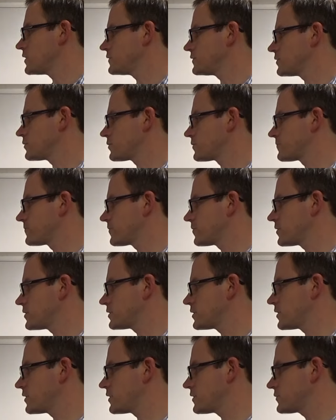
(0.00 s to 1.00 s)
it referring
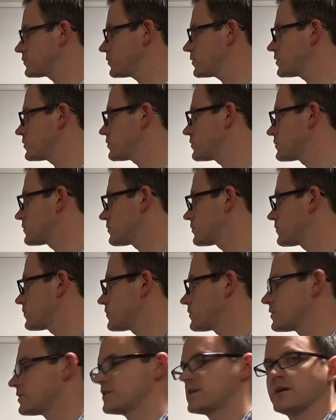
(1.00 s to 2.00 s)
to this one or is it
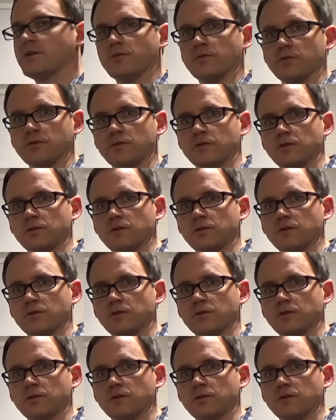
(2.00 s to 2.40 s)
referring to that one?